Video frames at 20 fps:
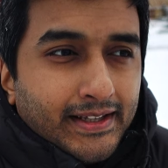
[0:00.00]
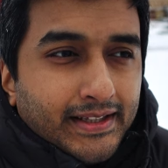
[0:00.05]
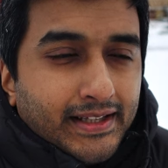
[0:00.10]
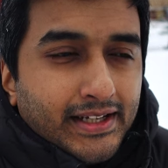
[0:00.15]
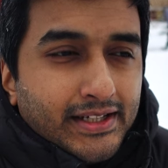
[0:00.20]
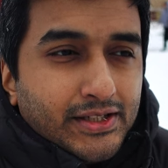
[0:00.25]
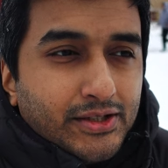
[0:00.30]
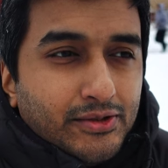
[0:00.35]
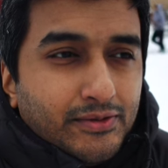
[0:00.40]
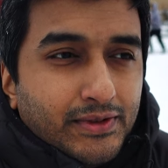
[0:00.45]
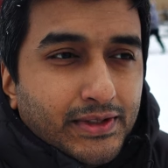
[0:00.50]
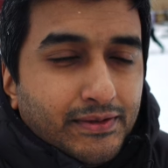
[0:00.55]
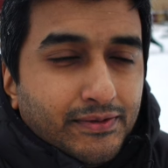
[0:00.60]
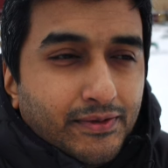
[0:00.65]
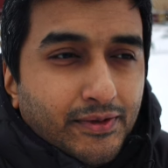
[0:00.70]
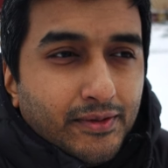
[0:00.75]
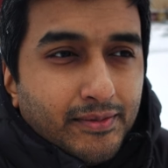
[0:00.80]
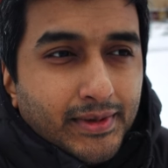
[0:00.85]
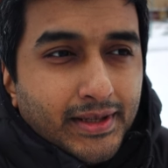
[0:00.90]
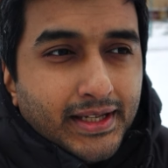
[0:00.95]
The issue
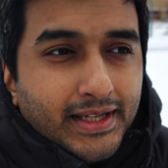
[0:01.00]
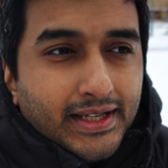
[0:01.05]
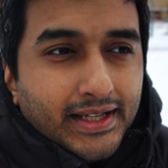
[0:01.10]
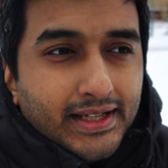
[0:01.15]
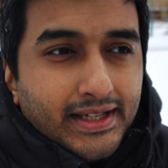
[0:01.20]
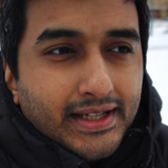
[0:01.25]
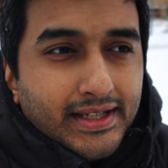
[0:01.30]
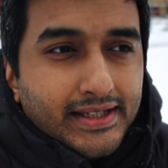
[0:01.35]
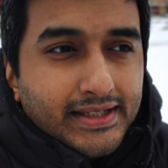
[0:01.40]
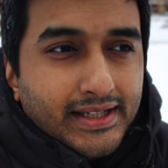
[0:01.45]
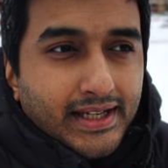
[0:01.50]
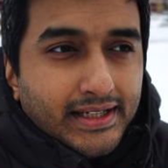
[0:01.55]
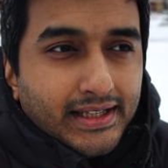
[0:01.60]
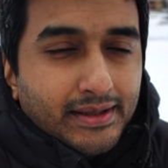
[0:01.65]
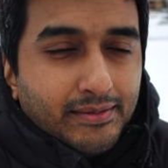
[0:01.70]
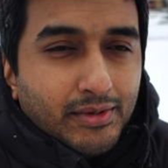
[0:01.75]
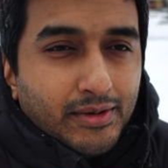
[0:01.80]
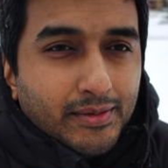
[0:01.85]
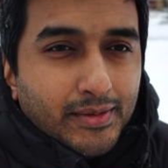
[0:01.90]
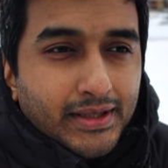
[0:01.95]
for me is at
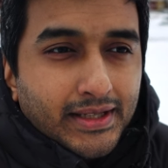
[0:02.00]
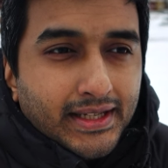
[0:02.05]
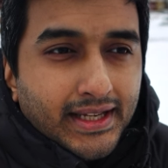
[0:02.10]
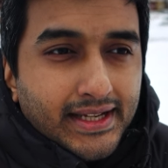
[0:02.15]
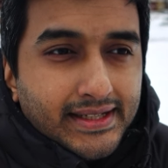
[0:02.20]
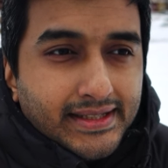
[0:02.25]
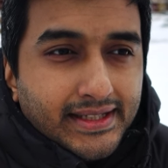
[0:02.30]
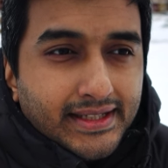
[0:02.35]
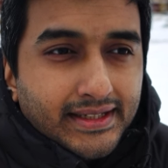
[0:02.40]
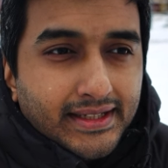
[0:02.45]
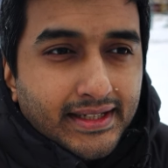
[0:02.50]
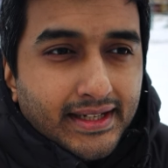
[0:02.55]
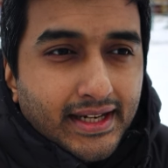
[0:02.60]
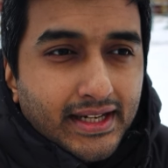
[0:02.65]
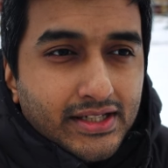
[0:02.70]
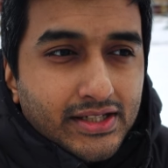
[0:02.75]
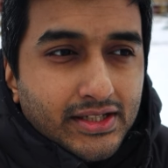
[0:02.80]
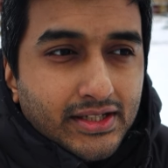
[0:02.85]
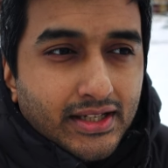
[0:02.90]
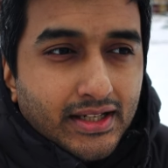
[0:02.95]
the moment, as an
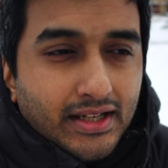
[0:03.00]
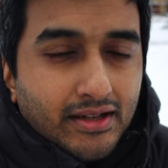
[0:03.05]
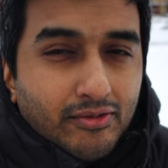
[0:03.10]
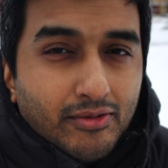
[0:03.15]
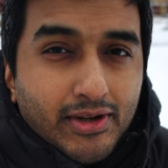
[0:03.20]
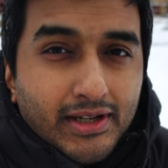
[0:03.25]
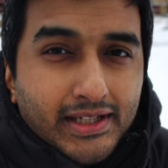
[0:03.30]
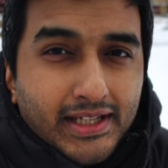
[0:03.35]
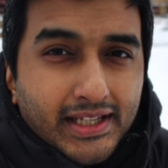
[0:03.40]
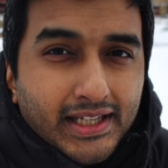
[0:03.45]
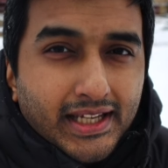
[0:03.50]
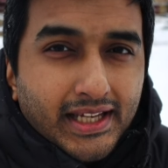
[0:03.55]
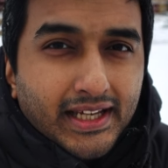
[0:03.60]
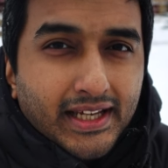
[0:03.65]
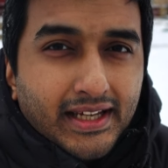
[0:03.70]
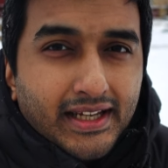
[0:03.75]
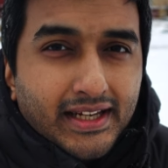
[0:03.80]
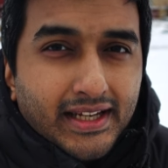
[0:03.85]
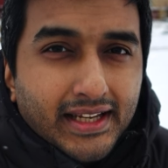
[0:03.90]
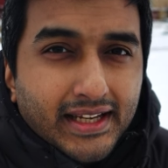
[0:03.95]
international working
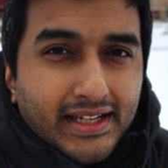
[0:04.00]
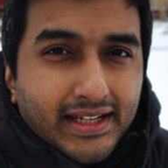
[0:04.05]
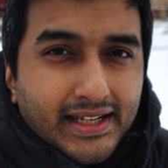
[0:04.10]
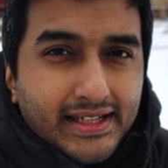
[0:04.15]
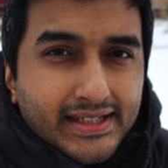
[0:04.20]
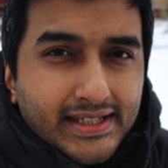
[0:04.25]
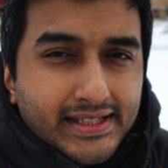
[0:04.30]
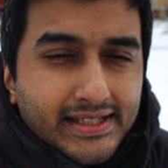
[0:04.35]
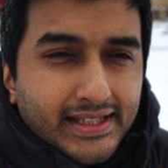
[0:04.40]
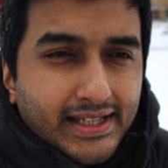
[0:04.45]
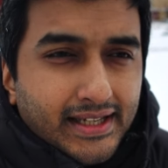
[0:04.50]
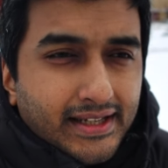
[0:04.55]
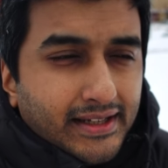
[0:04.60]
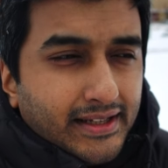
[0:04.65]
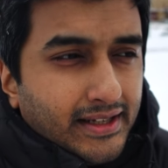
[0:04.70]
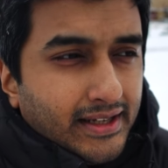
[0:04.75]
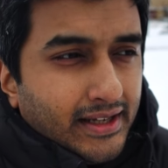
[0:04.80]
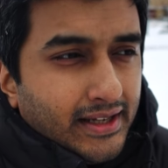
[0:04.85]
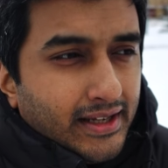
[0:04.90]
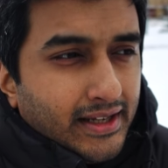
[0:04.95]
here in Kazakhstan,